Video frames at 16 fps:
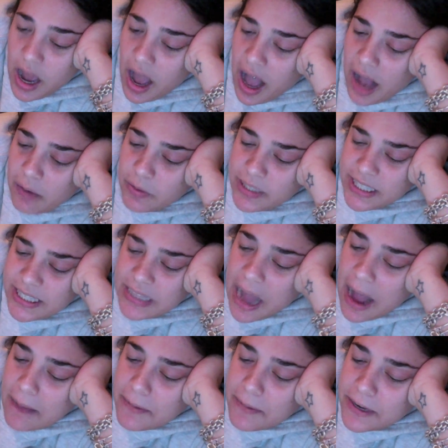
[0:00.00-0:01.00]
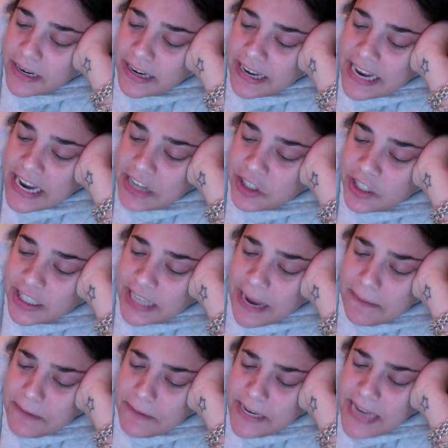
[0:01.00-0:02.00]
I was sobbing and he just
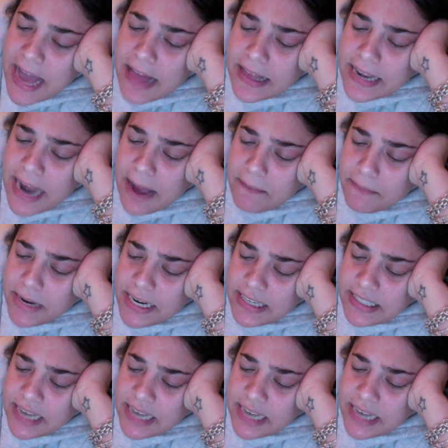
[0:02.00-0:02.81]
kept yelling at me,